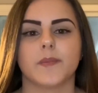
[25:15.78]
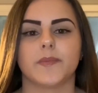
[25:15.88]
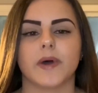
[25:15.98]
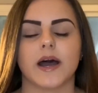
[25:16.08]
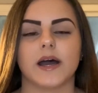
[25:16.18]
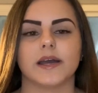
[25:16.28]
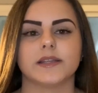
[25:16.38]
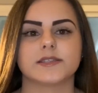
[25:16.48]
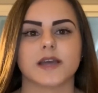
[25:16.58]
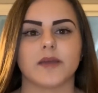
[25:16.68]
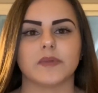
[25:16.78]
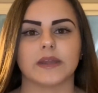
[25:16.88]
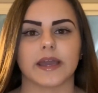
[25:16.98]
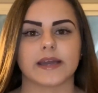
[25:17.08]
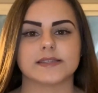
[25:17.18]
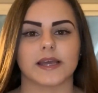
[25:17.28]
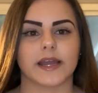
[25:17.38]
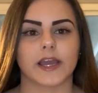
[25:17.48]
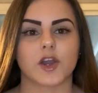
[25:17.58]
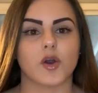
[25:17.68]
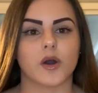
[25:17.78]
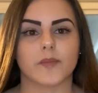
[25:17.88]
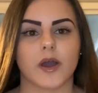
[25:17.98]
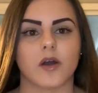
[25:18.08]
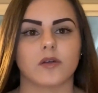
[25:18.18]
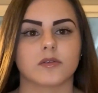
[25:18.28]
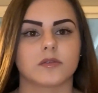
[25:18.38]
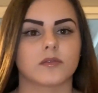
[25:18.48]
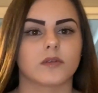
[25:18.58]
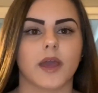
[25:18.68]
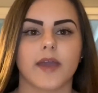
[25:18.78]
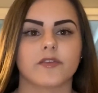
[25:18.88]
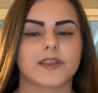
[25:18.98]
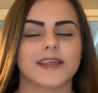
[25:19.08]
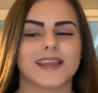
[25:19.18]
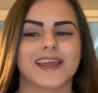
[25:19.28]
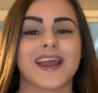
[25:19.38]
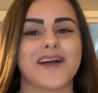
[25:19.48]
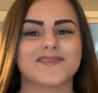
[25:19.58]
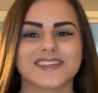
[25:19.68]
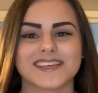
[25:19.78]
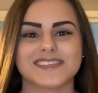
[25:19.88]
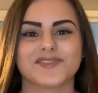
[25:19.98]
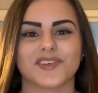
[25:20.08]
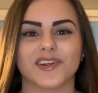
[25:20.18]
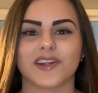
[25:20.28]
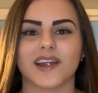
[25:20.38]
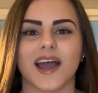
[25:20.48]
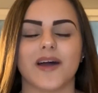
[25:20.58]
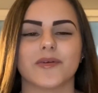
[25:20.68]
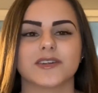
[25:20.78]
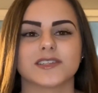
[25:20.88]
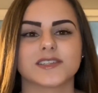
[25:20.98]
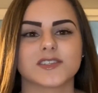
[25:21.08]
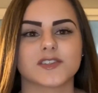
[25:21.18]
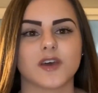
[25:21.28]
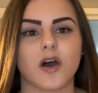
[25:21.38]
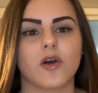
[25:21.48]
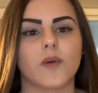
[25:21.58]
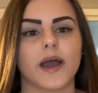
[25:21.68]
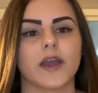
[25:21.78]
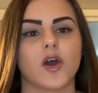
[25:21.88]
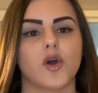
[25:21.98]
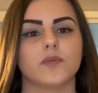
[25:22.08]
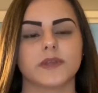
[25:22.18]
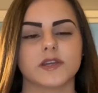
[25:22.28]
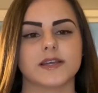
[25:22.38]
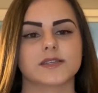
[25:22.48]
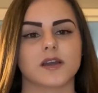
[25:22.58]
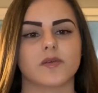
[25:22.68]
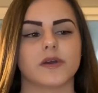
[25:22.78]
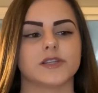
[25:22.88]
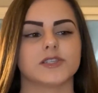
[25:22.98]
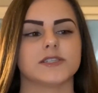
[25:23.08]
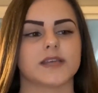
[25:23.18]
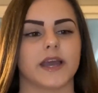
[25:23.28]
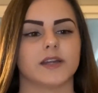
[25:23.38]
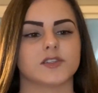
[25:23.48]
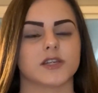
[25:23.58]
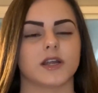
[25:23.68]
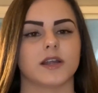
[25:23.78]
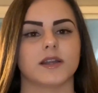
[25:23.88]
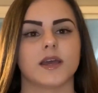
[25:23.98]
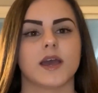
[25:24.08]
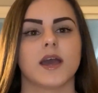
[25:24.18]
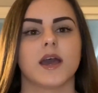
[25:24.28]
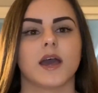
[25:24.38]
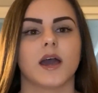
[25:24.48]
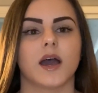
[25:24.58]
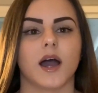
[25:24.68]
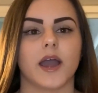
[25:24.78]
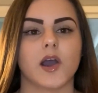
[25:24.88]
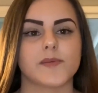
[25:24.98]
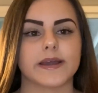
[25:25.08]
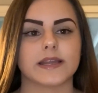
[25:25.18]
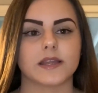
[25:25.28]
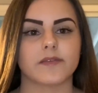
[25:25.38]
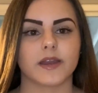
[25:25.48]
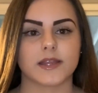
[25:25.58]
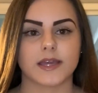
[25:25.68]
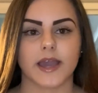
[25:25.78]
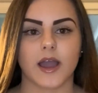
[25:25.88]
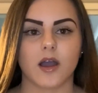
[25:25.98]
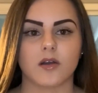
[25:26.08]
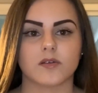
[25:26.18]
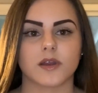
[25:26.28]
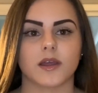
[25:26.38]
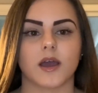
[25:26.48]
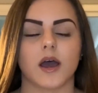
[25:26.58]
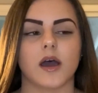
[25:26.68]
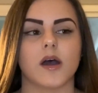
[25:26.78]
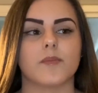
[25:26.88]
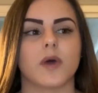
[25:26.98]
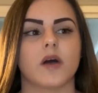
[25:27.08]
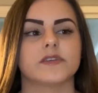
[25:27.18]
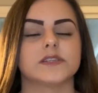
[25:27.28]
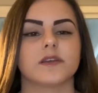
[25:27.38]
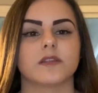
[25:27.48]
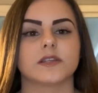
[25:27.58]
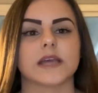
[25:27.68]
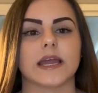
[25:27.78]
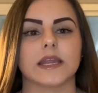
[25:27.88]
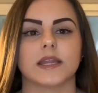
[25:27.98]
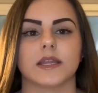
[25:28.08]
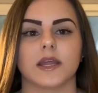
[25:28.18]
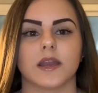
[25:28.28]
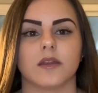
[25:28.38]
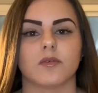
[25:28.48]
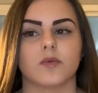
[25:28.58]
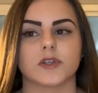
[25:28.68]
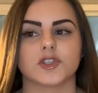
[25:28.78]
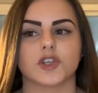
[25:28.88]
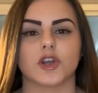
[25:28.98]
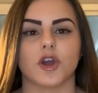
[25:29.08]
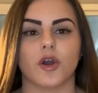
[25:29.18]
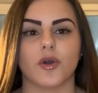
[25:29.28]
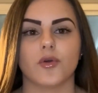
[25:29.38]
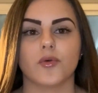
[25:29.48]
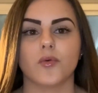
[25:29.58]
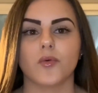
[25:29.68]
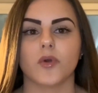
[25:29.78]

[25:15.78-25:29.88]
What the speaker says: But, I mean, like I said, I could go on about everything leading up to this for hours. So I hope that you guys got questions answered. I hope I didn't leave anything out. Obviously, if there's anything that anyone wants to know